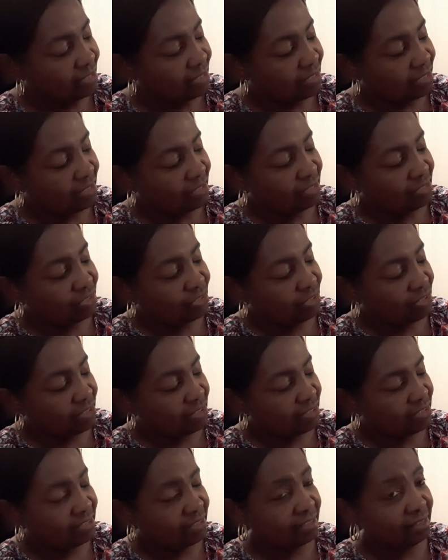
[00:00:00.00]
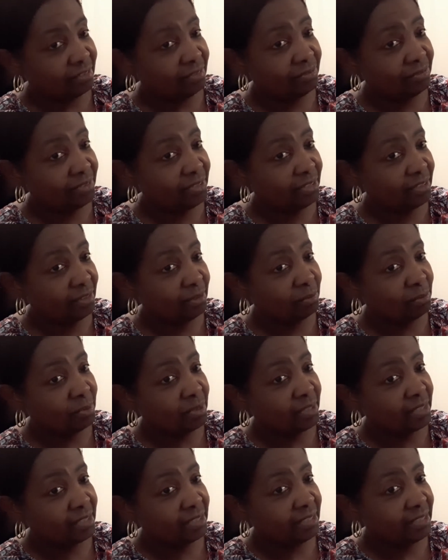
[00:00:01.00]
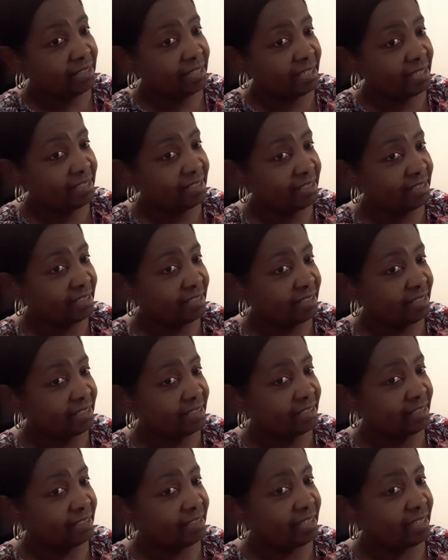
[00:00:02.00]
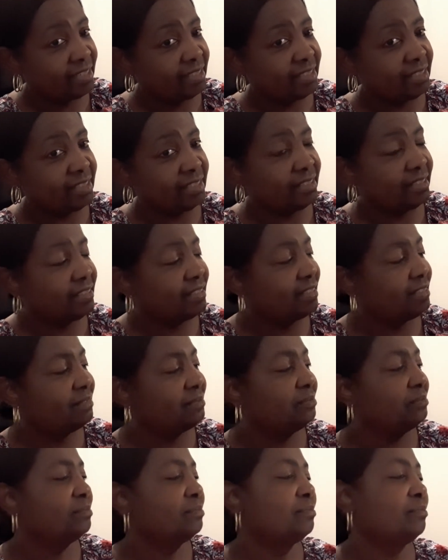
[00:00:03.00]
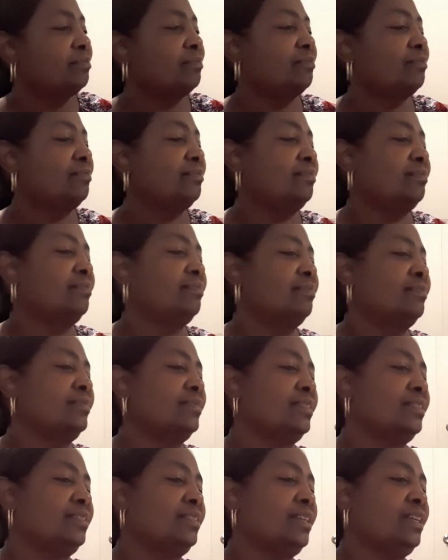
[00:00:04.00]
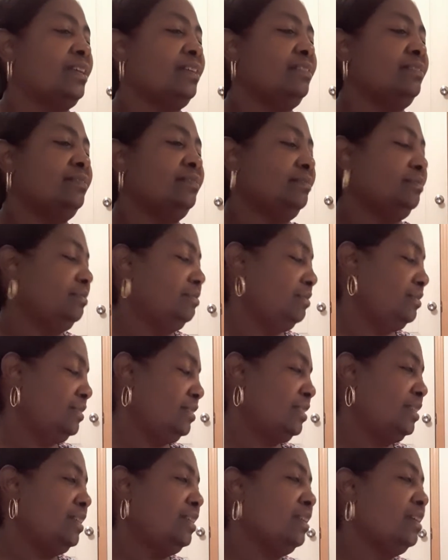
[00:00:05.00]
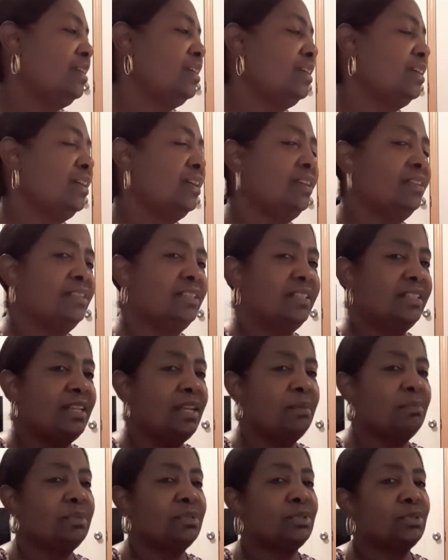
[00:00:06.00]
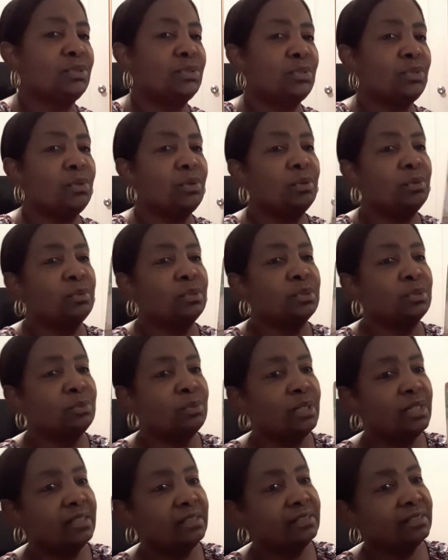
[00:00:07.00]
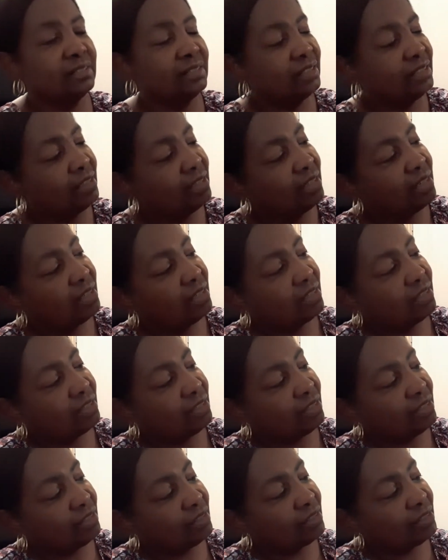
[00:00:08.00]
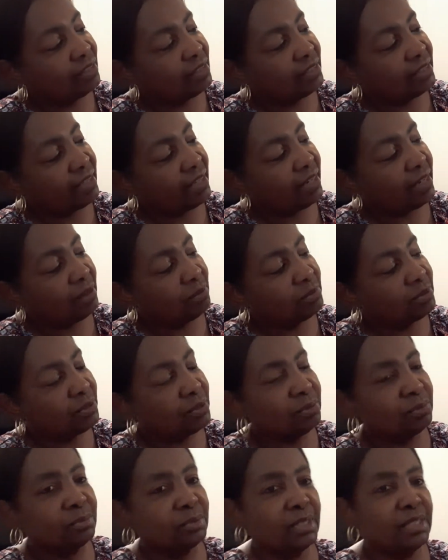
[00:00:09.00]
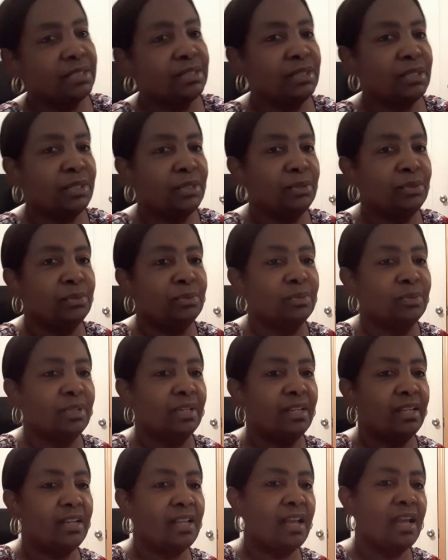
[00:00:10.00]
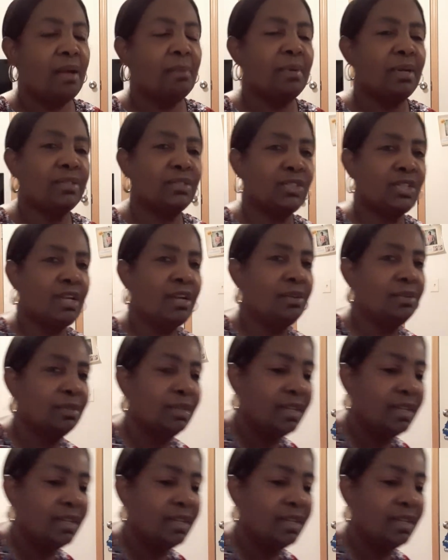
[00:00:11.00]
And she's in a field of what? Daisies. Daisies. Okay. And the name of the story was what? Little Lamb to the Rescue. And how about y'all?